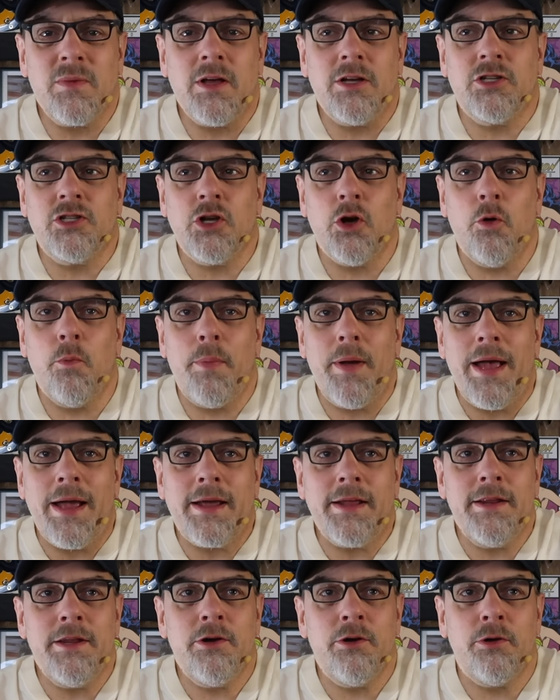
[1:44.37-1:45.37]
So
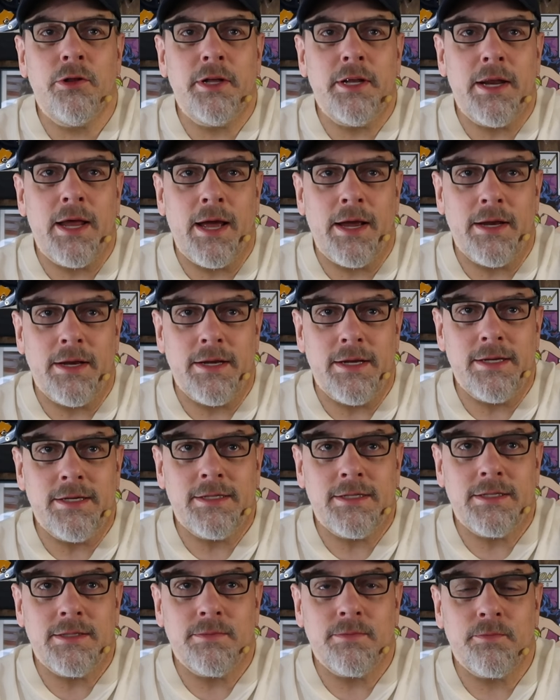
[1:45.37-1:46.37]
back in the early
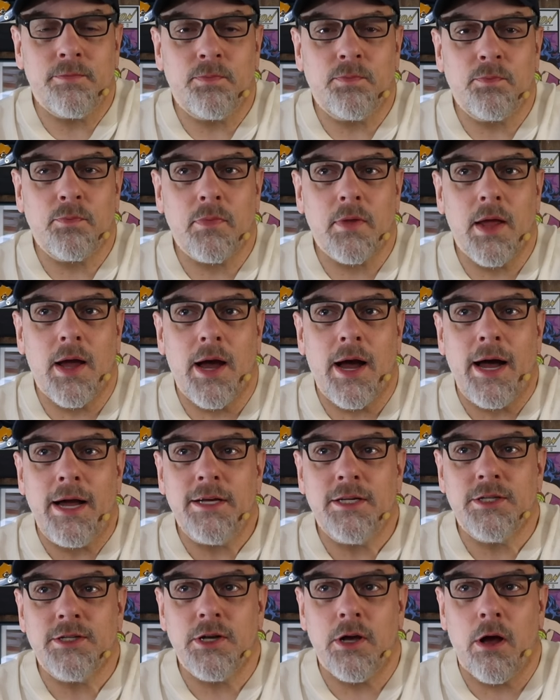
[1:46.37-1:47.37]
90s,
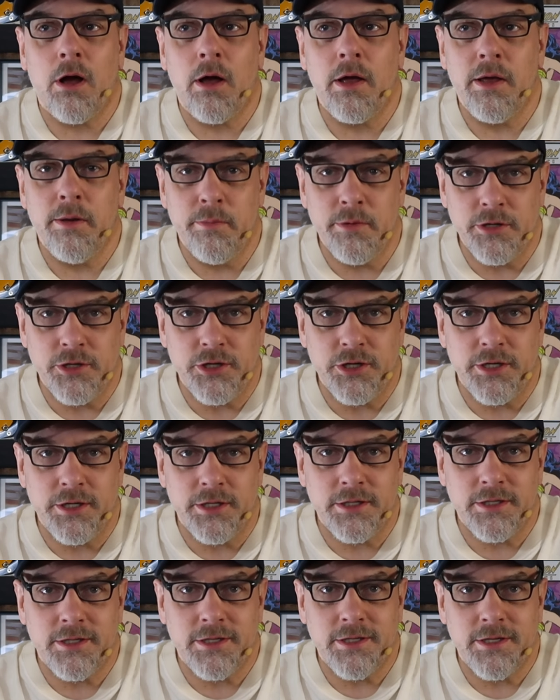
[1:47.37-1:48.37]
I saw
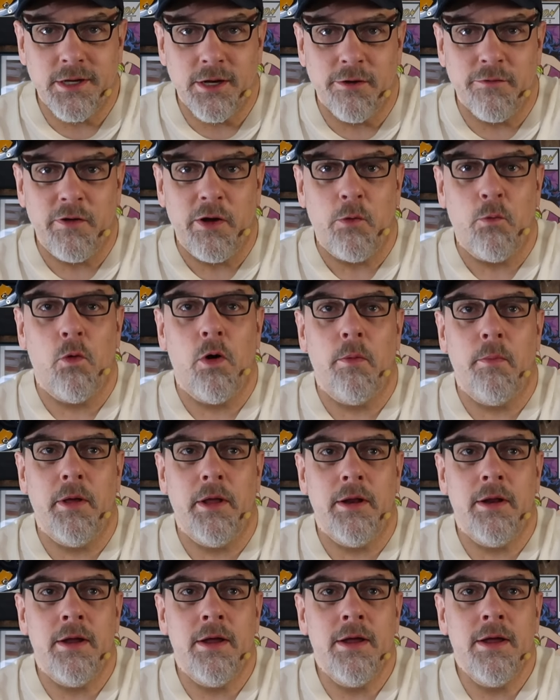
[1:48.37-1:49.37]
images of a
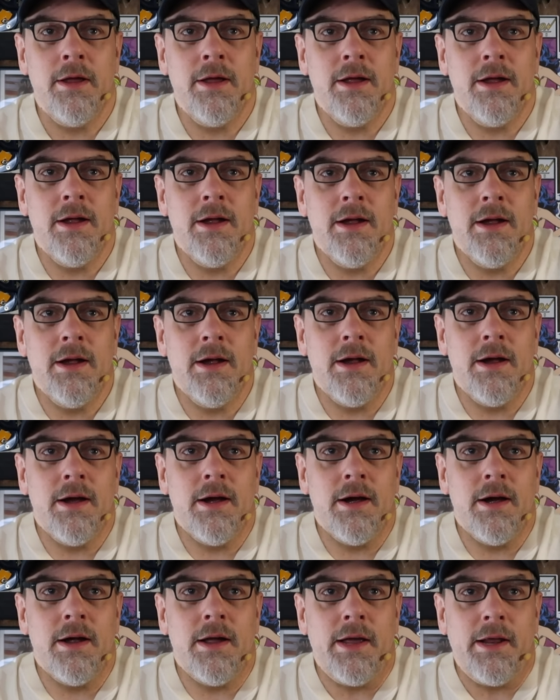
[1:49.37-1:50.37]
woman
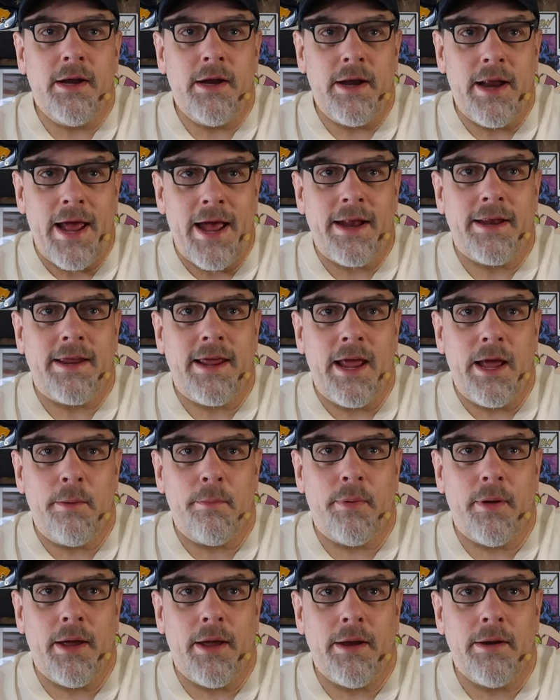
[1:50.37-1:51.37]
in an ad
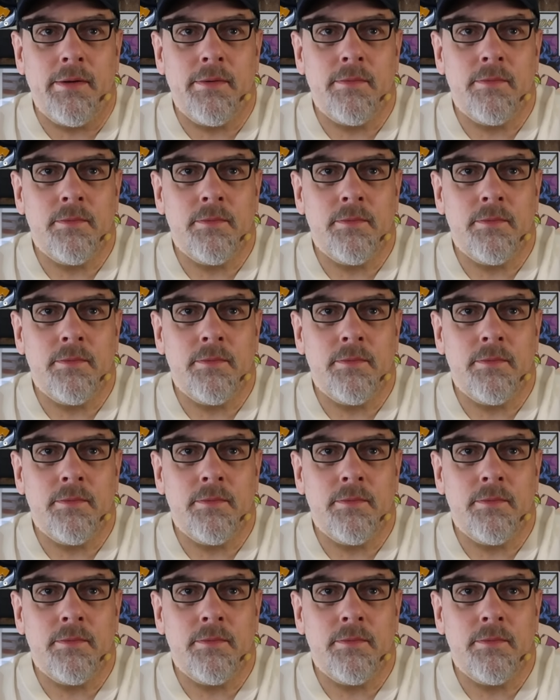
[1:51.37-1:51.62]
campaign